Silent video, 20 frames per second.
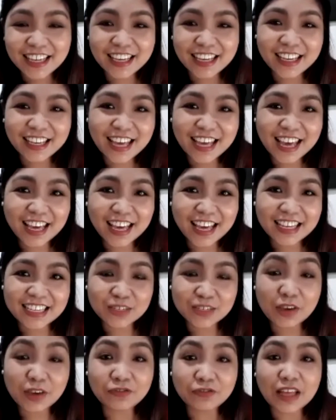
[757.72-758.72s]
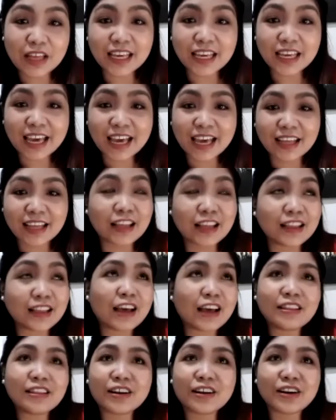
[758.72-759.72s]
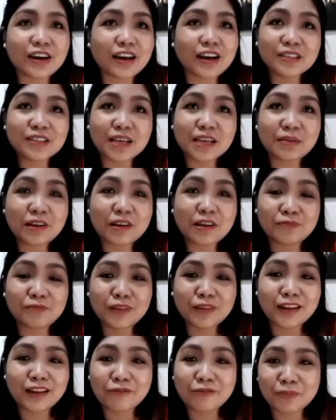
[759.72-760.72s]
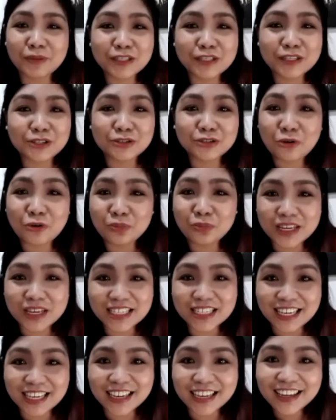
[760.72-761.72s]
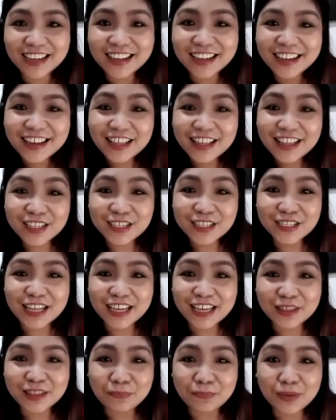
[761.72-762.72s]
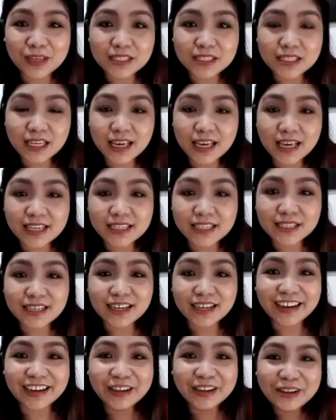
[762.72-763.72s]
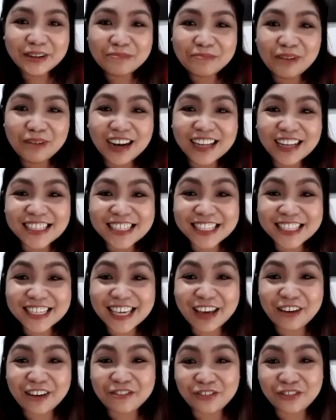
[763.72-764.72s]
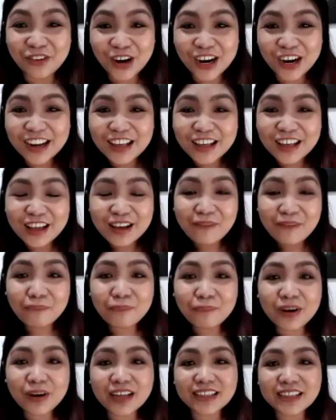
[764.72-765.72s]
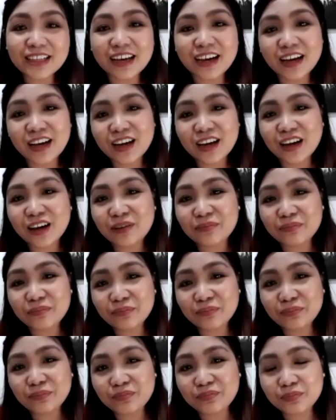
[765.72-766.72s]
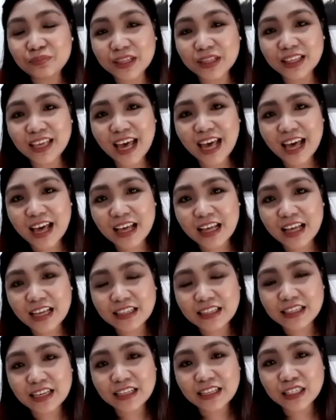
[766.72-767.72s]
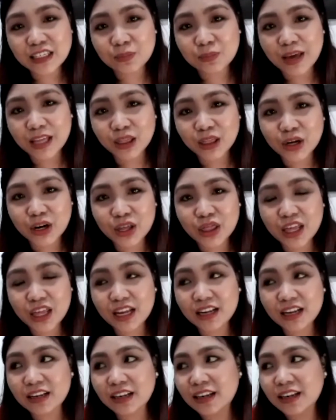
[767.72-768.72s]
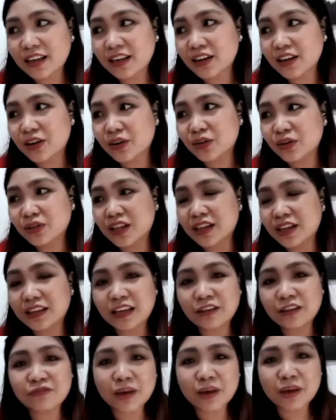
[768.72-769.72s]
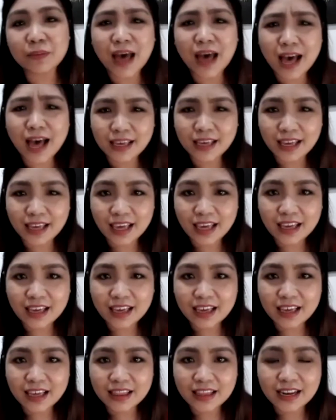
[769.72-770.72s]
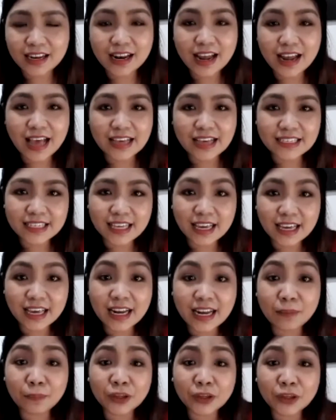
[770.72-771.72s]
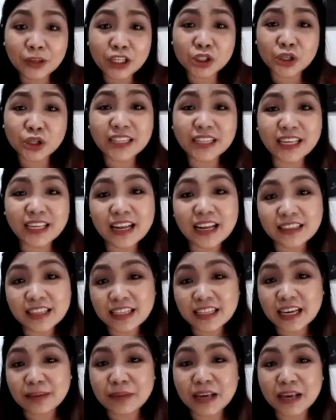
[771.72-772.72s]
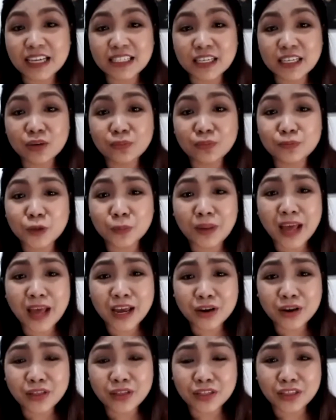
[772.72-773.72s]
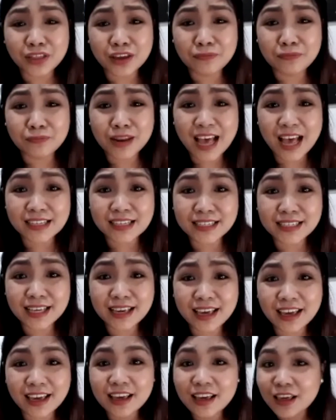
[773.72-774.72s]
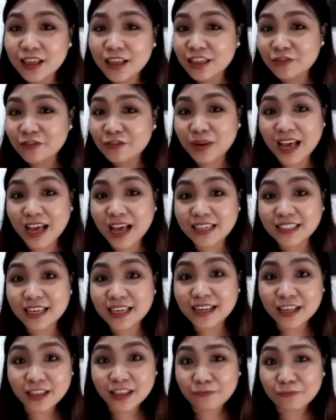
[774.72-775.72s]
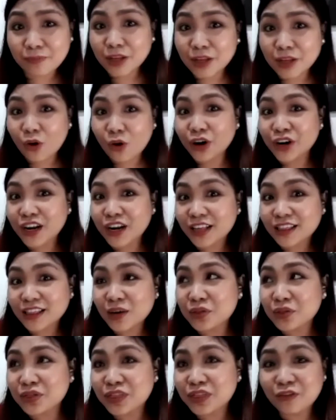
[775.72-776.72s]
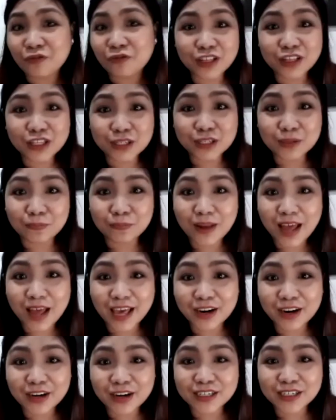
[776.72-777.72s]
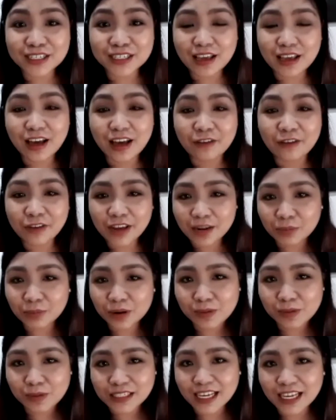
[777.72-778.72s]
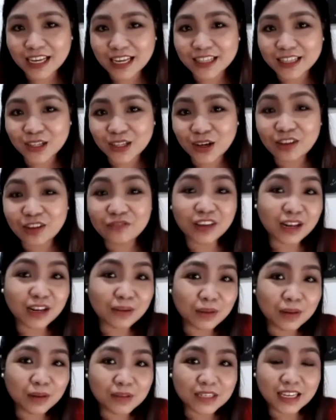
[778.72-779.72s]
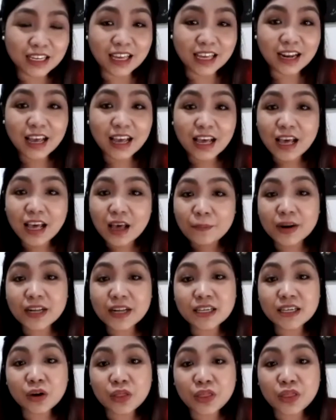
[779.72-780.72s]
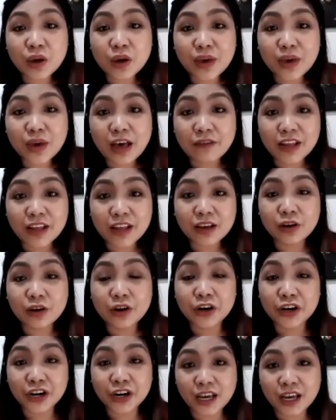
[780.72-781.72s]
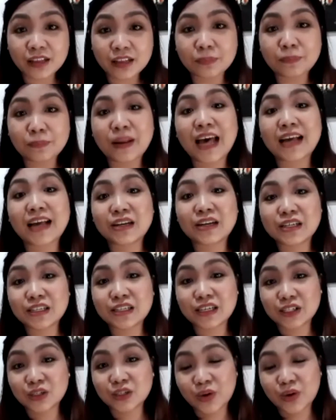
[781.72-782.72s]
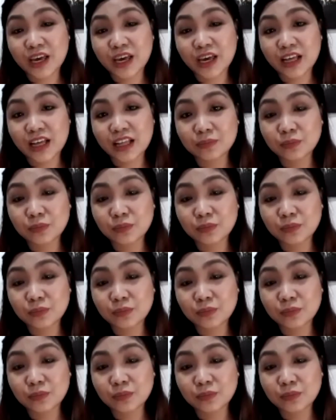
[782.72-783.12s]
Yes, we've dedicated, and their accounts team have been never been so busy. This is like the busiest months ever. But yeah, it's better than than leave them hanging and then asking. And I'm pretty sure hindi lang din kami kasi yung supplier that they've been asking eh. They've been asking like they've been coordinating with different suppliers. Available ba si ganito? Available ba si ganyan? But it's a good thing we have like great planners as well.